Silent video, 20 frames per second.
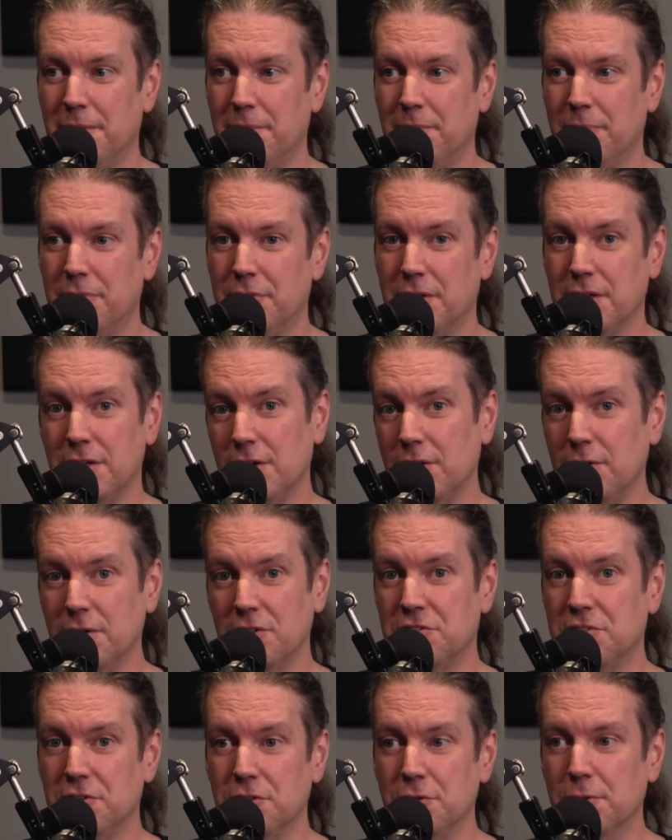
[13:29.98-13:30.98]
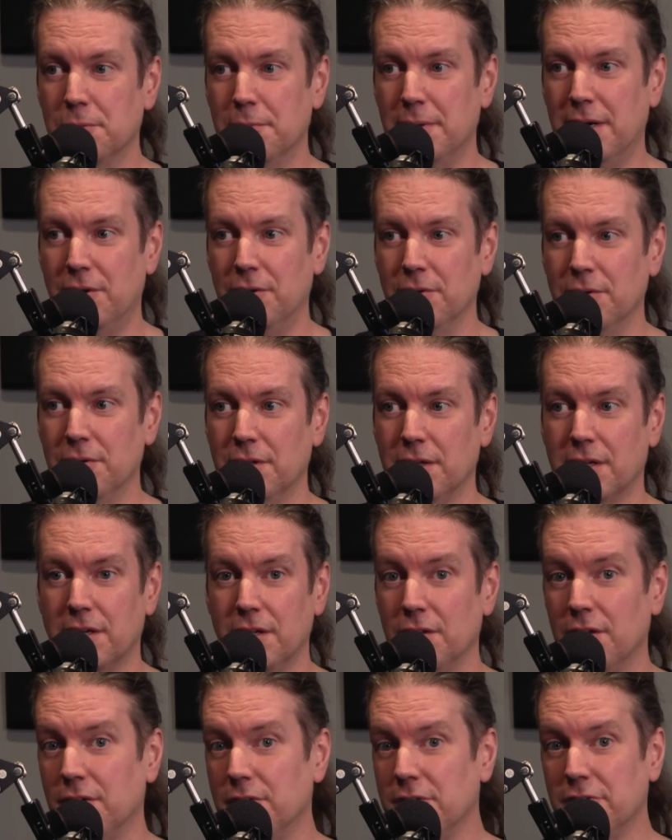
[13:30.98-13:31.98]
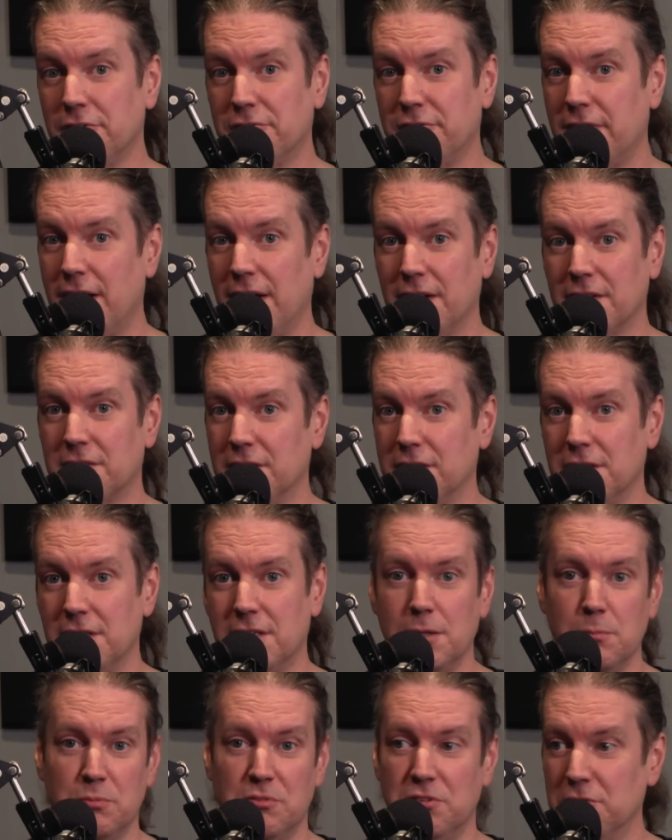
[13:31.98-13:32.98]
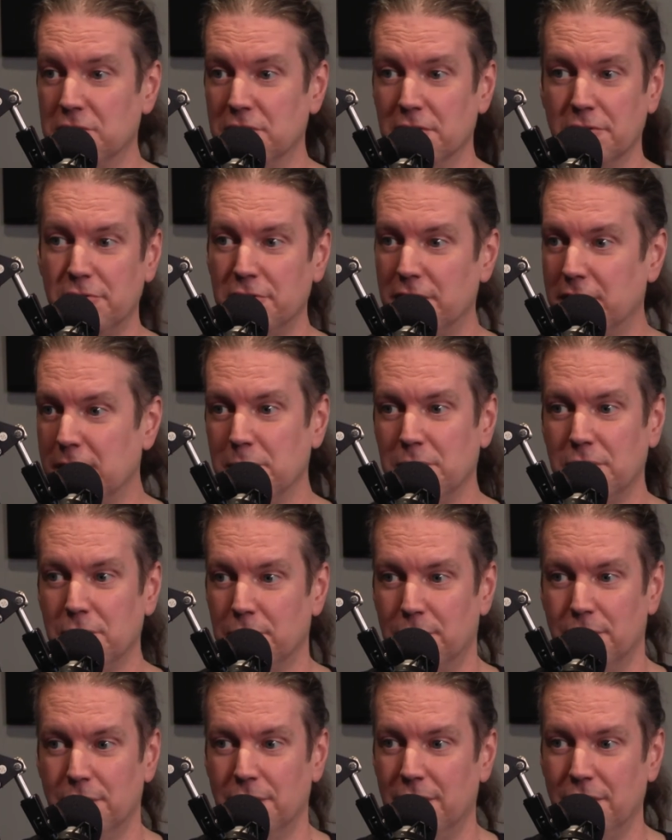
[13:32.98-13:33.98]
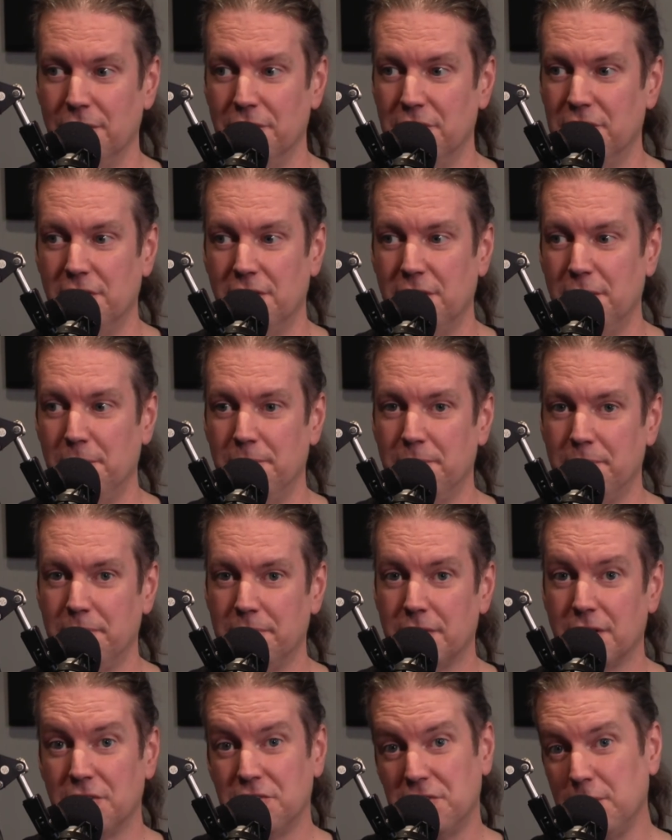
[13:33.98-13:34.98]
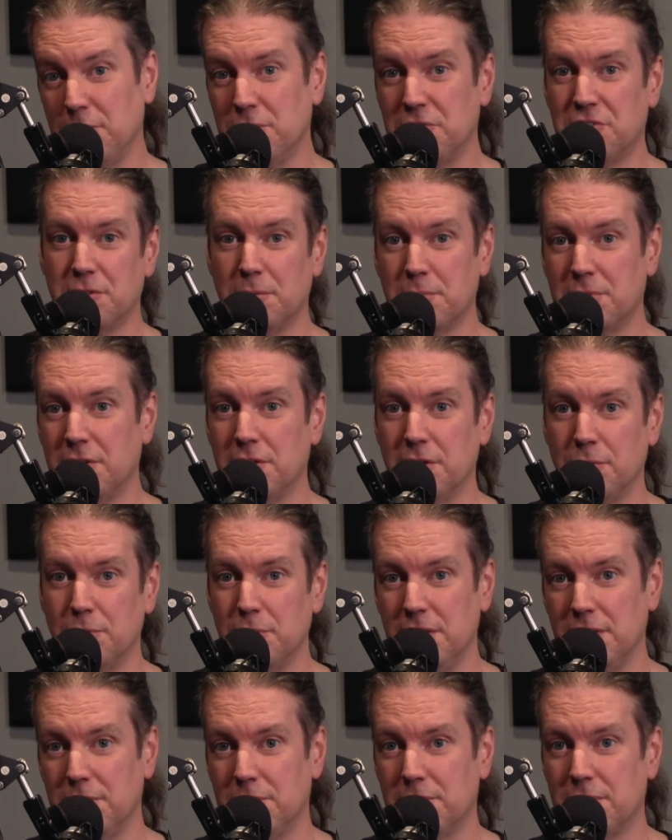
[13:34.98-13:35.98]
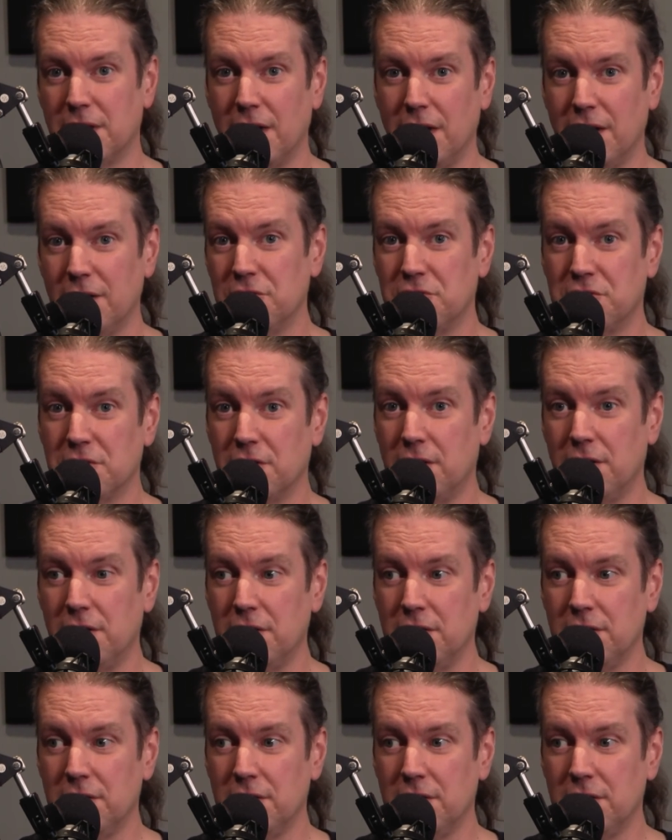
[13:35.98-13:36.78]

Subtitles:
That you always knew about. Like, I love the fact that he keeps using a flamethrower all the time. Because that was something that we kind of saw.